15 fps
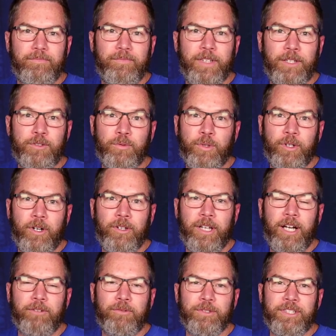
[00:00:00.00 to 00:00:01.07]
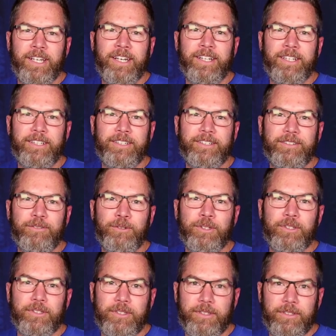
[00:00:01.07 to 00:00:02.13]
that's where our life was heading,
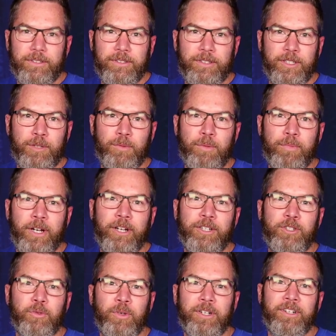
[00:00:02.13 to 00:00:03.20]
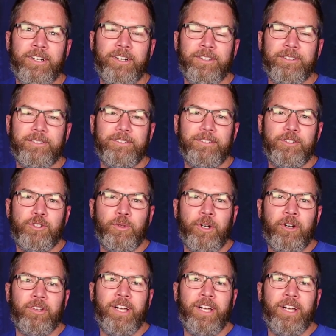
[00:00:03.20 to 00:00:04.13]
was to be married to one another, to join our